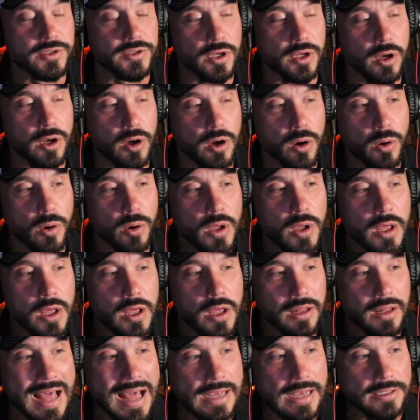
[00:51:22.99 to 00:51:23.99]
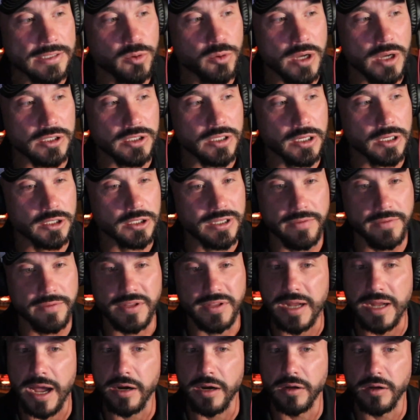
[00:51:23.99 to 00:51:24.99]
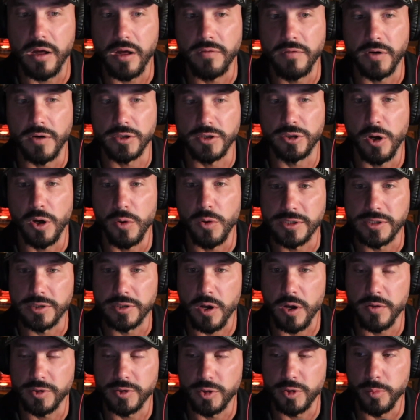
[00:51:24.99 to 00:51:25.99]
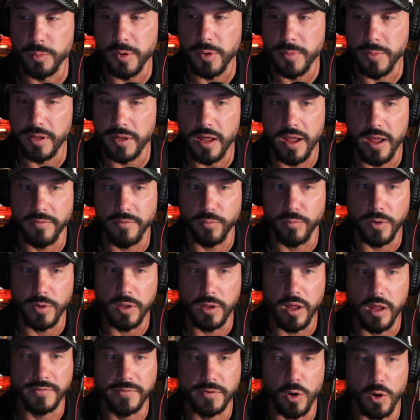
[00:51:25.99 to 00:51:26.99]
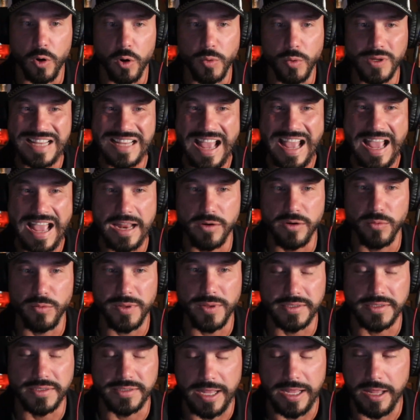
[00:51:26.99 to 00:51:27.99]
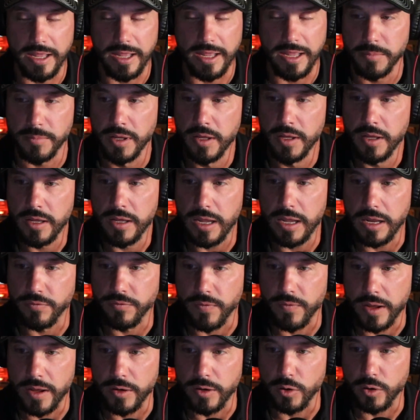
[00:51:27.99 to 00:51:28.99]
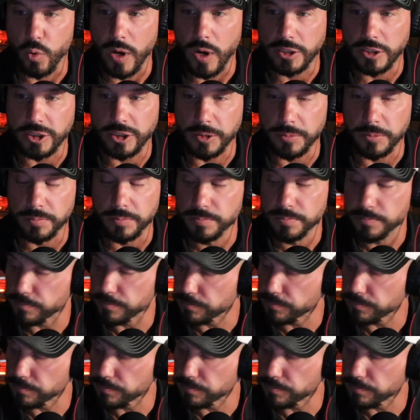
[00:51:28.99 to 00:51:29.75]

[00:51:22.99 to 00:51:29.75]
So last question here, Jeff. The title of our show is called The Superhuman Life. We love to always end with the same and final question.